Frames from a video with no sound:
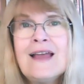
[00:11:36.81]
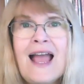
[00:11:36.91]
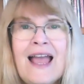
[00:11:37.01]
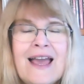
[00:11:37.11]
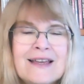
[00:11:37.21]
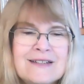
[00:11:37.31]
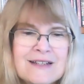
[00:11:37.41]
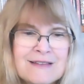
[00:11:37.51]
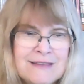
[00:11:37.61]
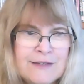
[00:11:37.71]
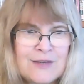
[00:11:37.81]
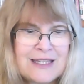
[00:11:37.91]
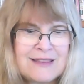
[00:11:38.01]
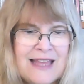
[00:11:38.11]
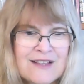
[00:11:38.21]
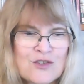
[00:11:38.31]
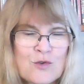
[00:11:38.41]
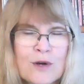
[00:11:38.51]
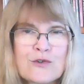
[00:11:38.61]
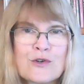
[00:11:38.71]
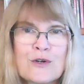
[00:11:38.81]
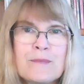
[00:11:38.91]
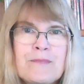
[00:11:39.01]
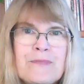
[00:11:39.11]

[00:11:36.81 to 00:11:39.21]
and living in that structure.